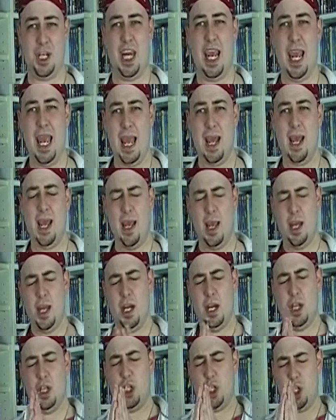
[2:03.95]
Here,
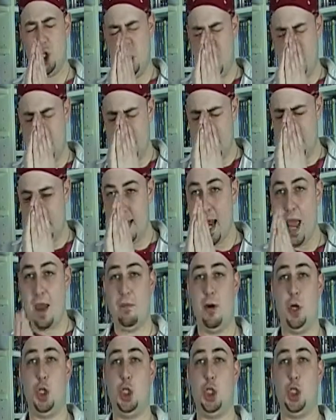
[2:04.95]
she
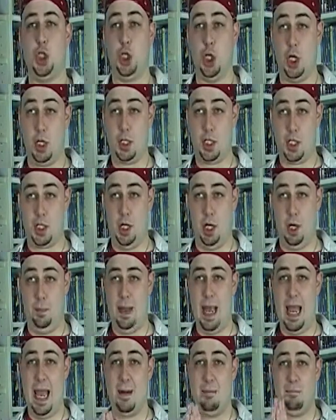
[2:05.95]
never shuts up,
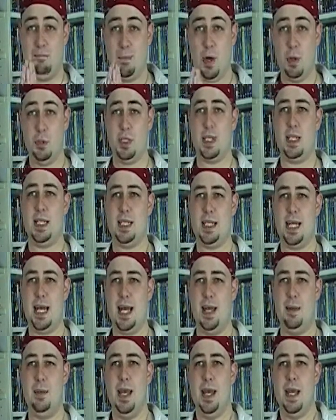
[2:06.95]
and most of the
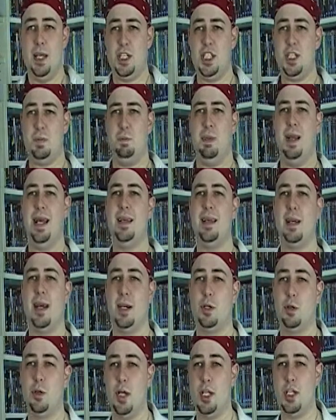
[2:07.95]
time, she's playing
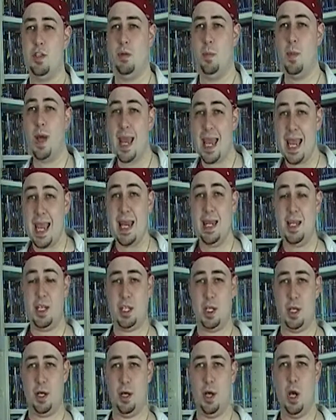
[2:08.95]
across from an
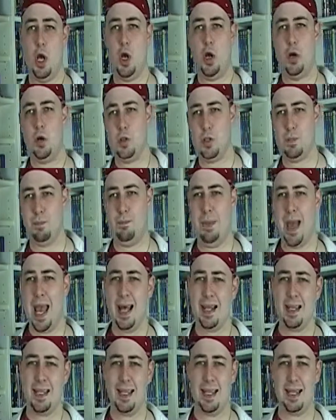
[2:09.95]
intern who's
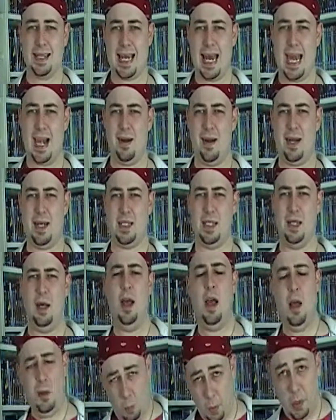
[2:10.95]
barely a character.
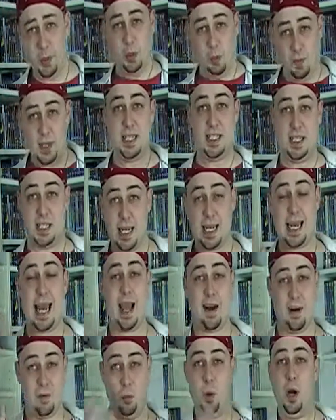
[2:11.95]
One of the reasons it
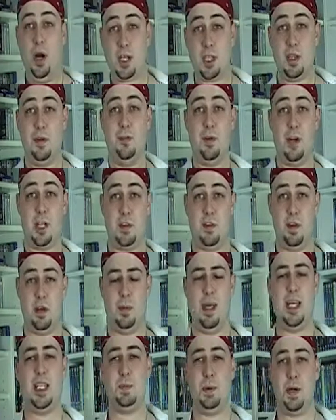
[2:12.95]
kind of worked the first film
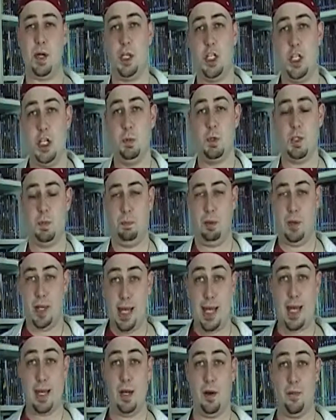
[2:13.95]
is because she was
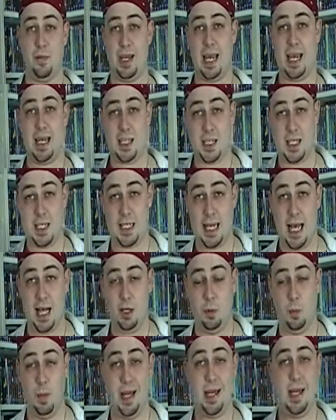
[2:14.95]
playing off against
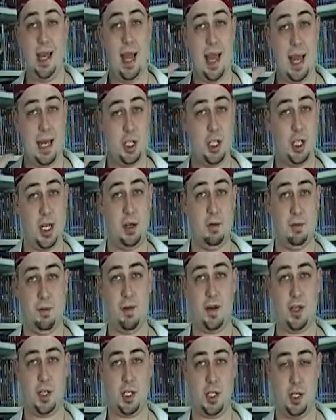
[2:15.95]
Selwyn and Jane
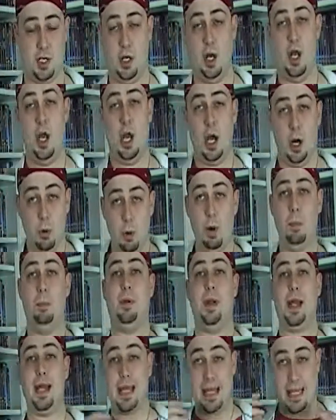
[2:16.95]
Foster, who were
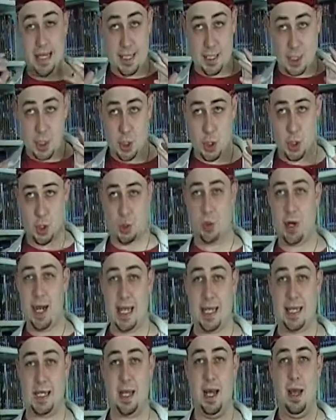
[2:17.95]
playing it
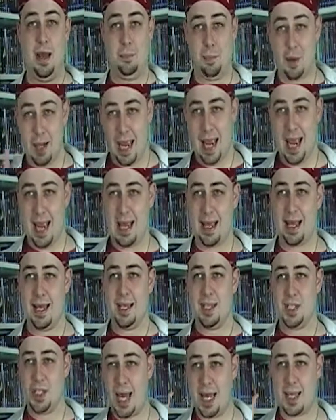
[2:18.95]
straight. But here,
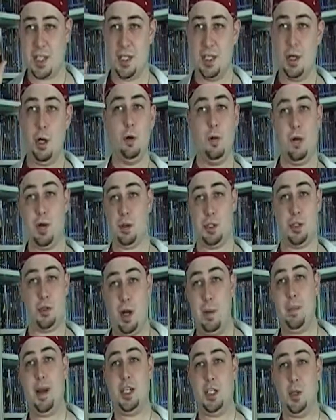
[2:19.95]
she has no real
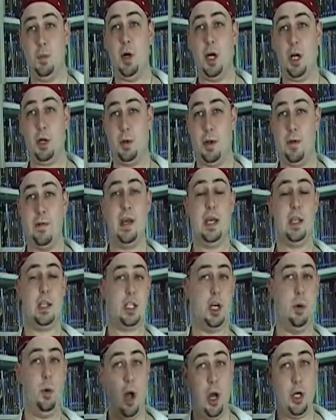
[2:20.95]
straight man to work with,
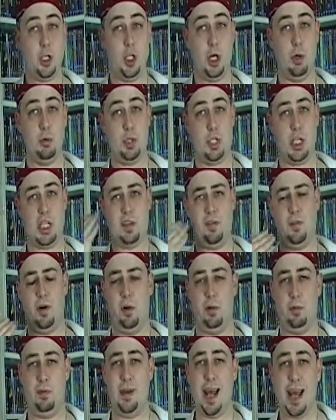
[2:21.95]
so her jokes just
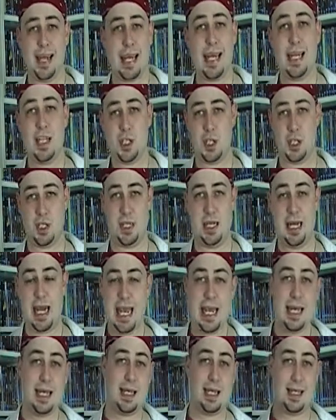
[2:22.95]
fall flat. It's just an
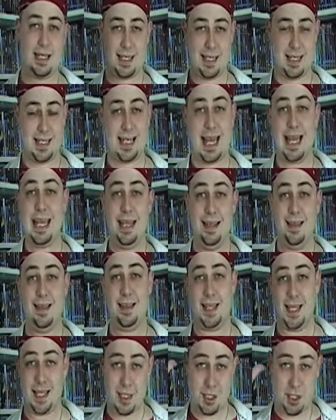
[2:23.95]
idiot saying
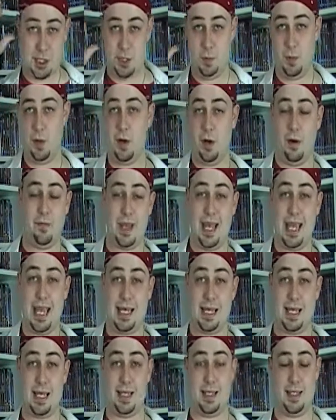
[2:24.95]
things to another
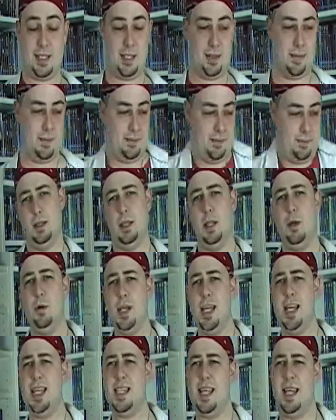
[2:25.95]
idiot.
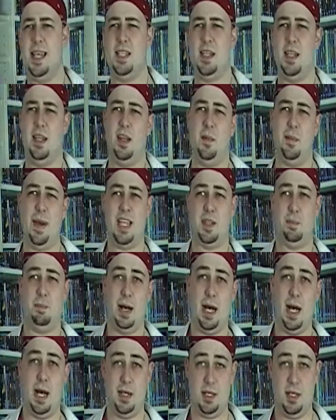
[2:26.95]
Loki is easily the best
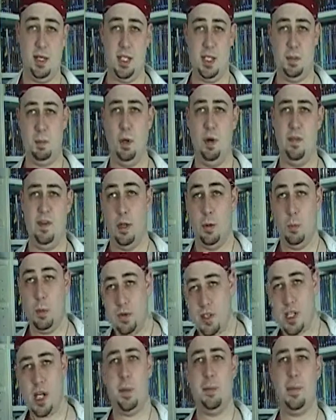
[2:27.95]
part of this movie,
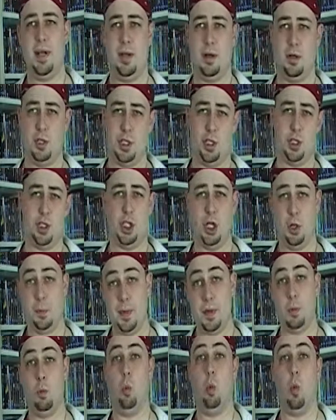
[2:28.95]
with Tom Hiddleston
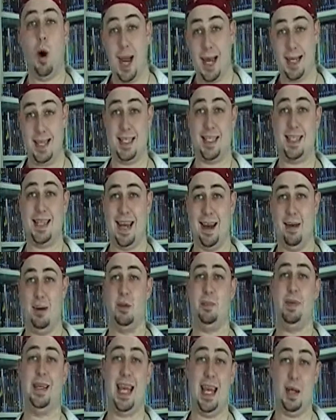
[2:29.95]
showing why this character
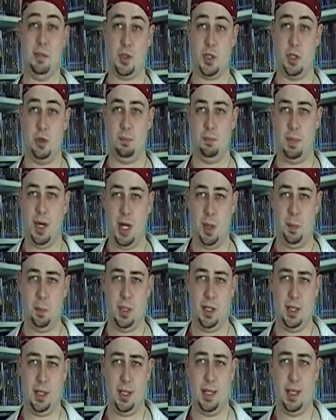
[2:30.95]
became so
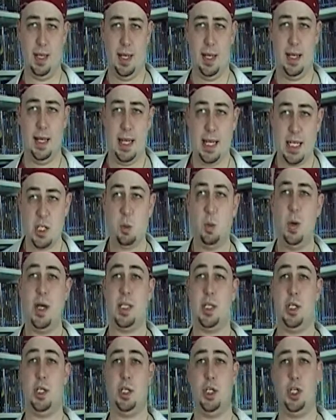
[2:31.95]
popular. His
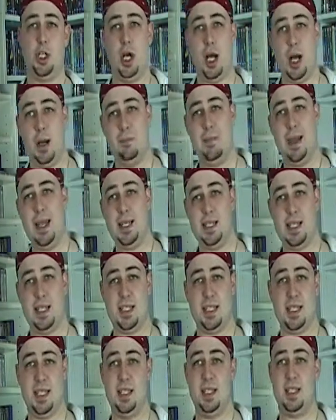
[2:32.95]
wit and charm makes his
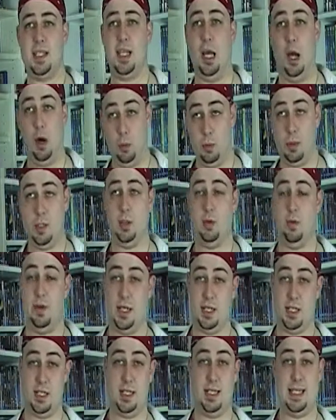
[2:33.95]
scenes the only
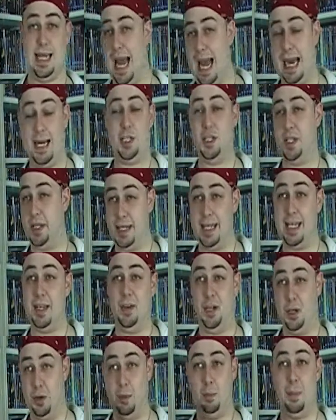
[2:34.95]
reason to actually keep
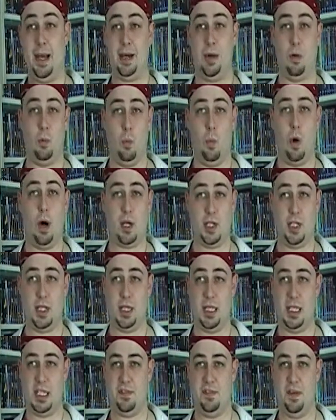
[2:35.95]
coming back and watching
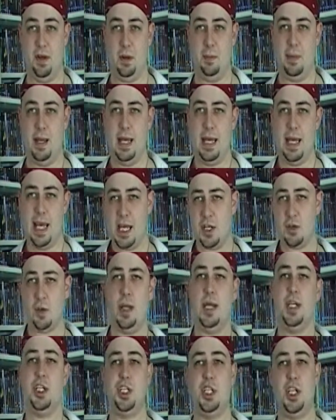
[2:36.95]
this film. His
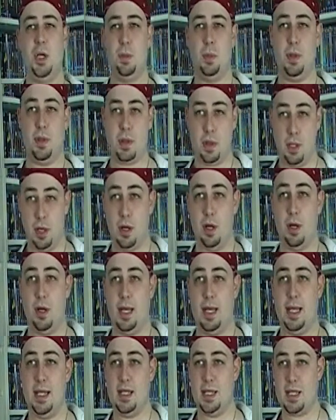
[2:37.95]
relationship with
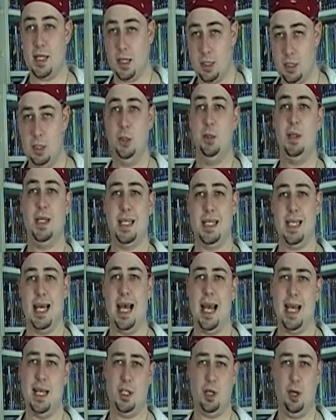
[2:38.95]
Thor is the glue that
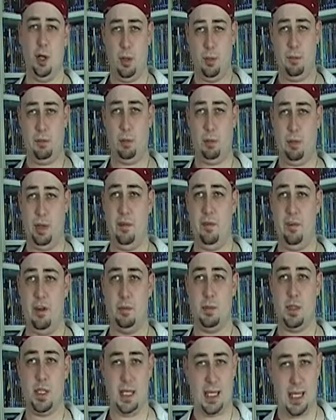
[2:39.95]
ties all three
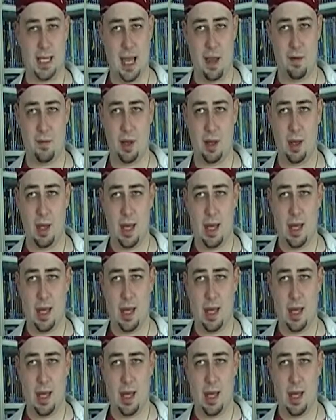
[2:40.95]
films together.